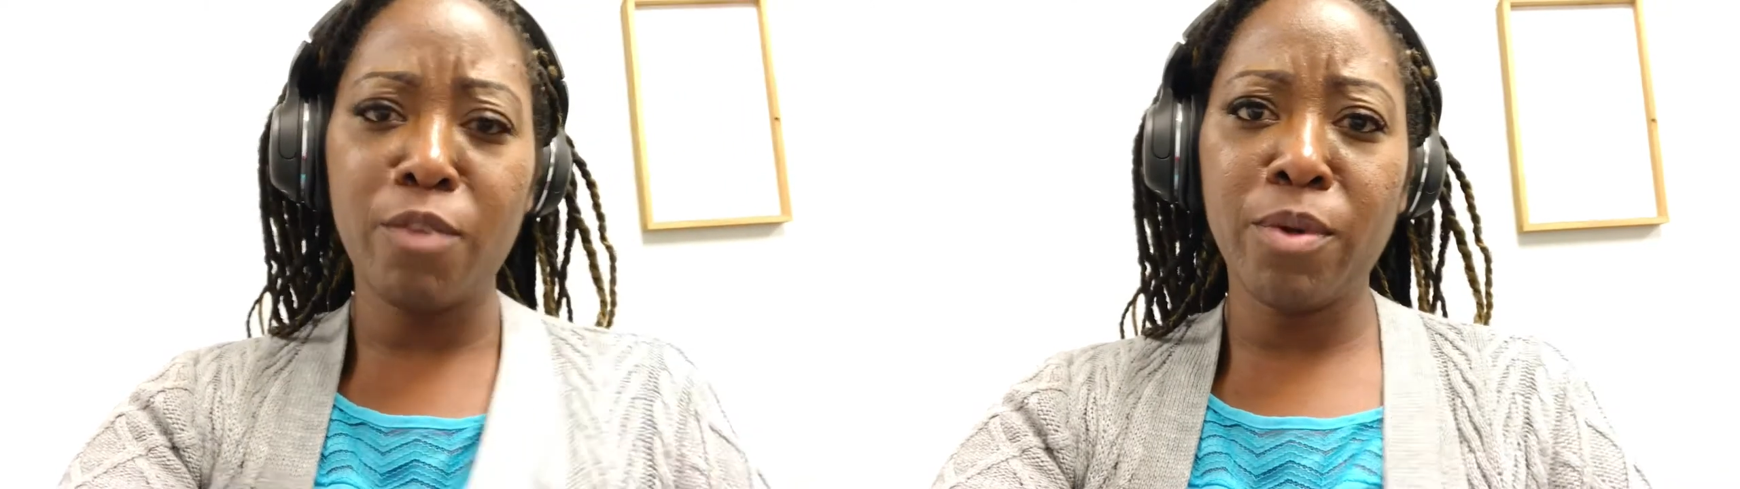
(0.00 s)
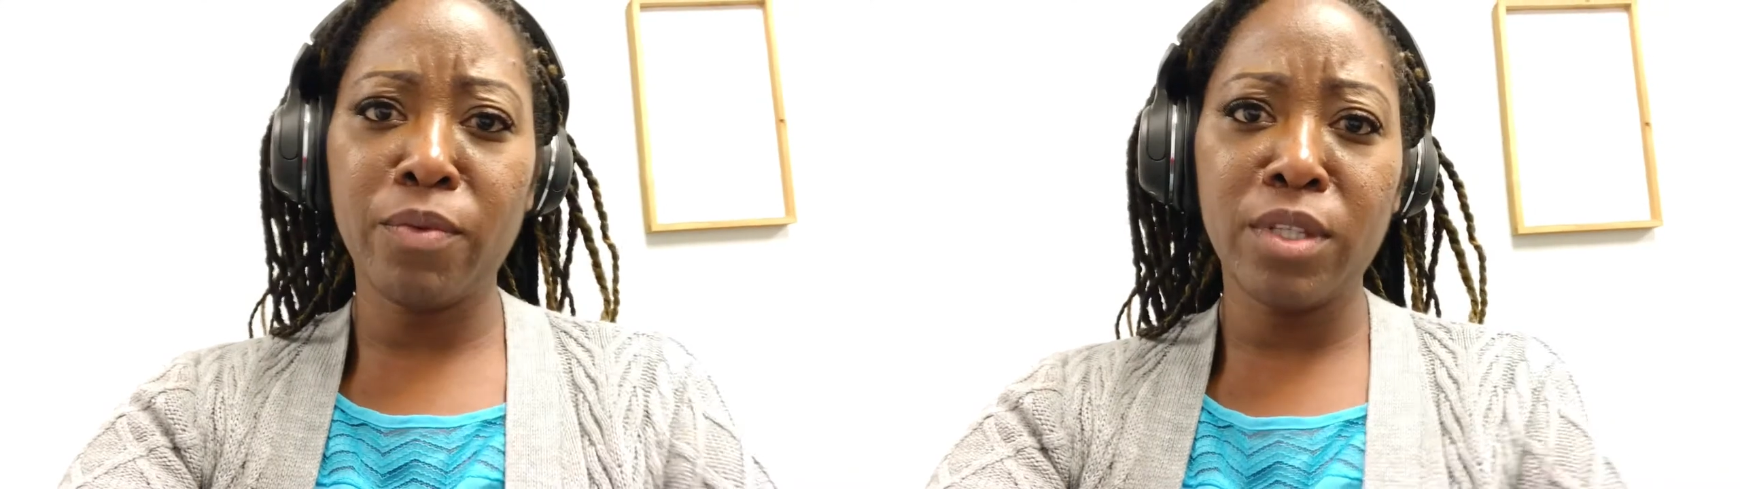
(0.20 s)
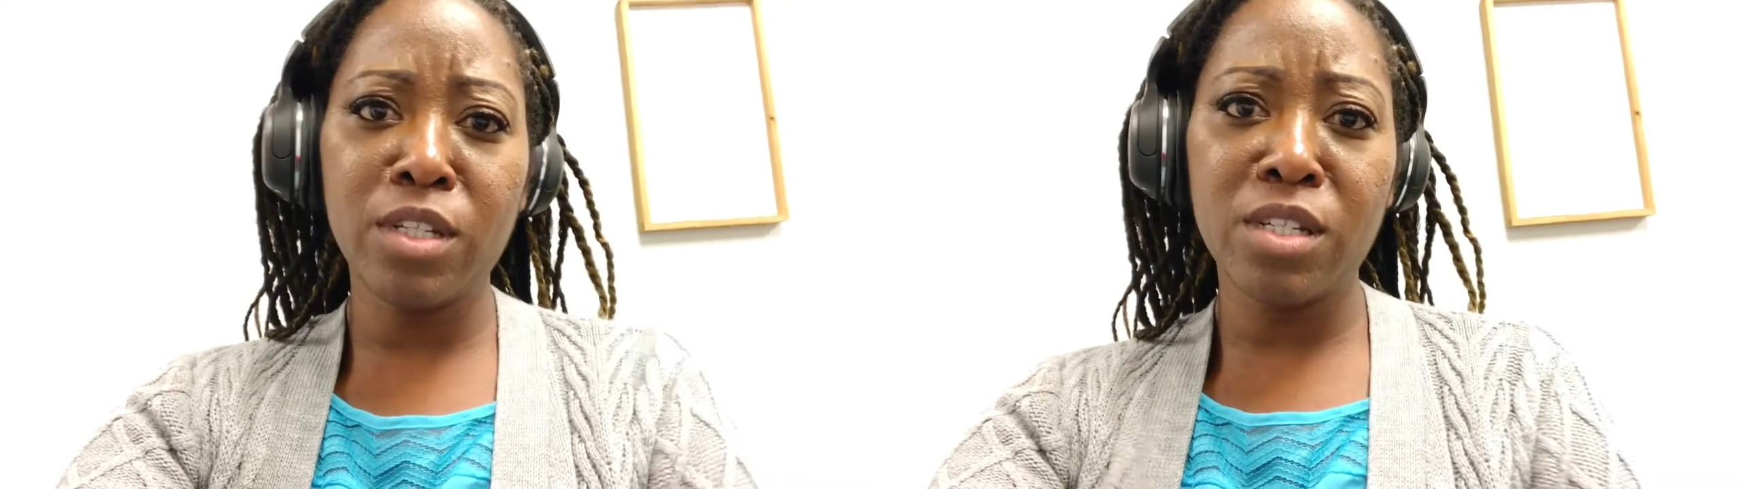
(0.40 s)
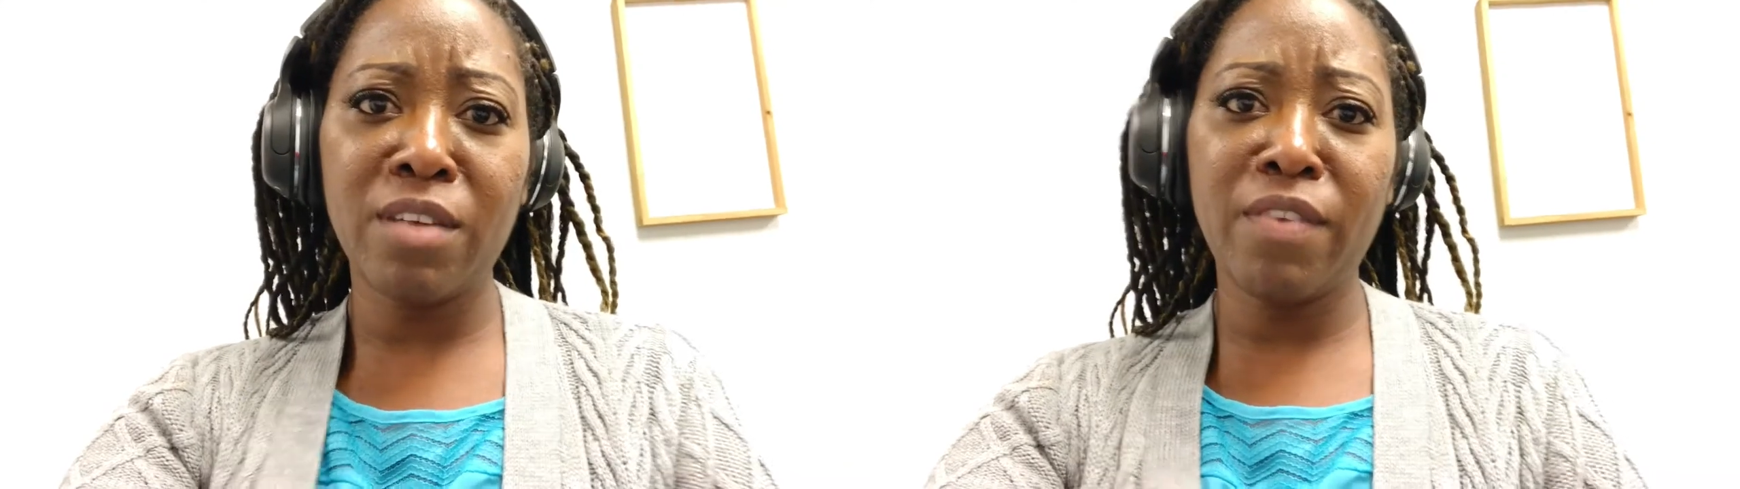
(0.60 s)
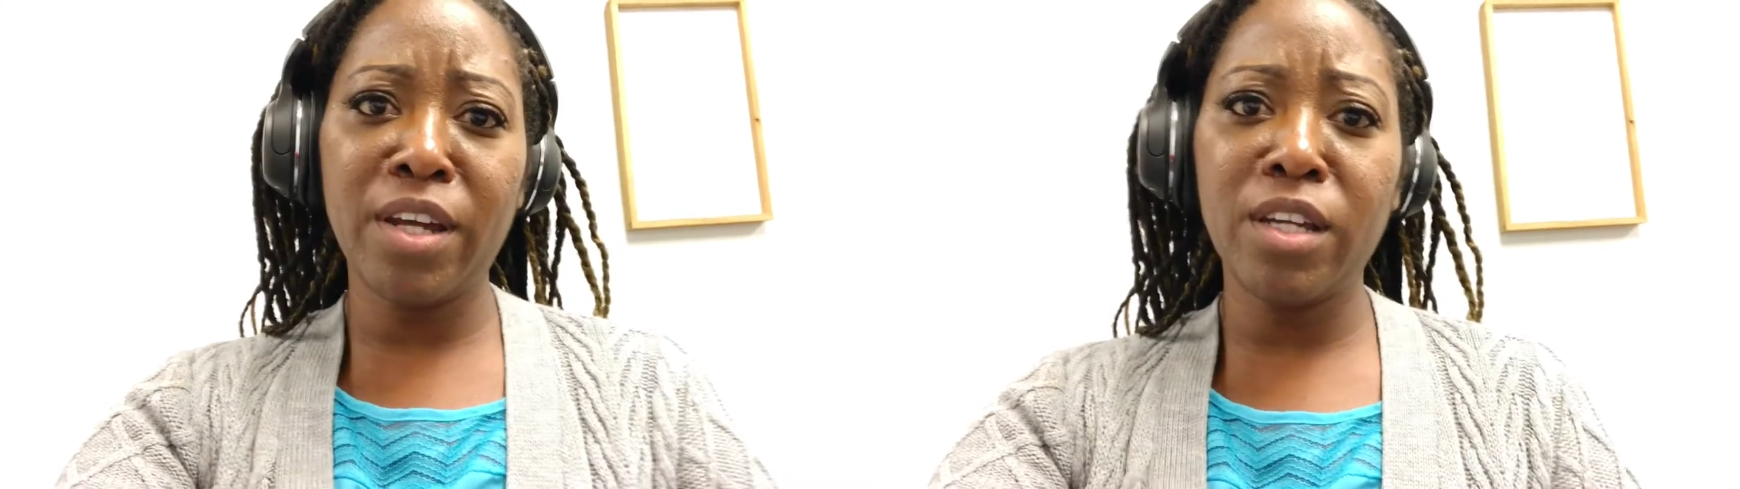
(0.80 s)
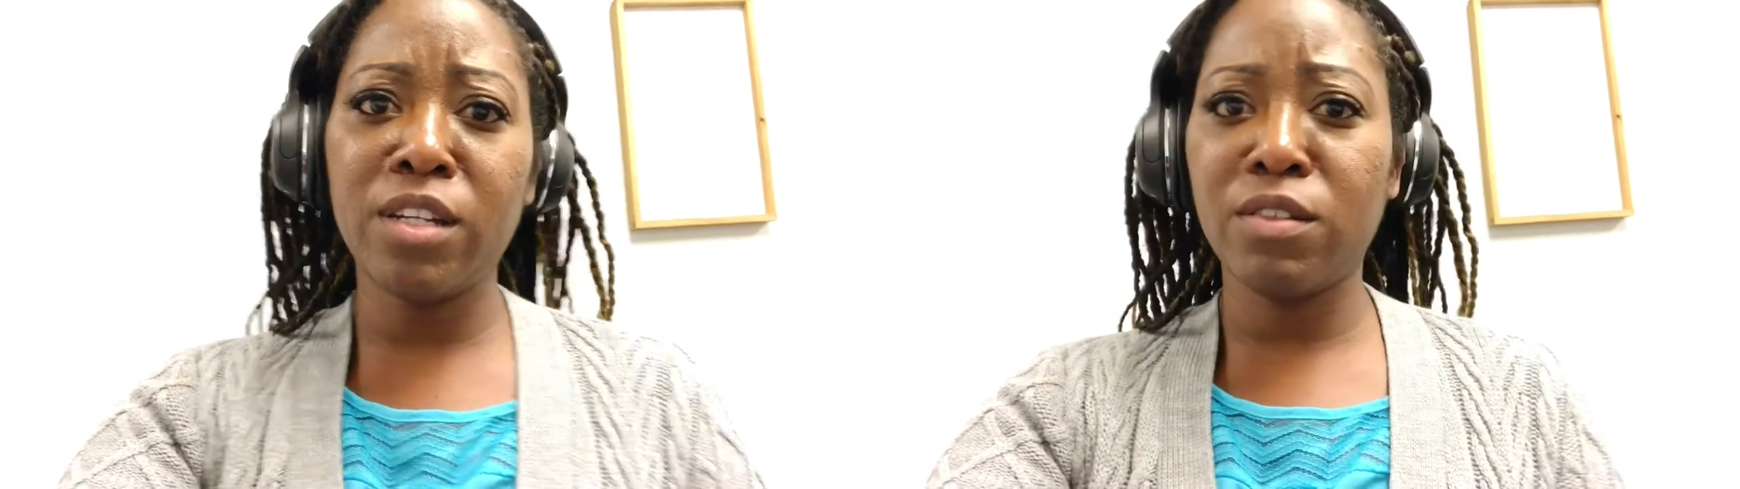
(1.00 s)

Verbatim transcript: but really just like finding a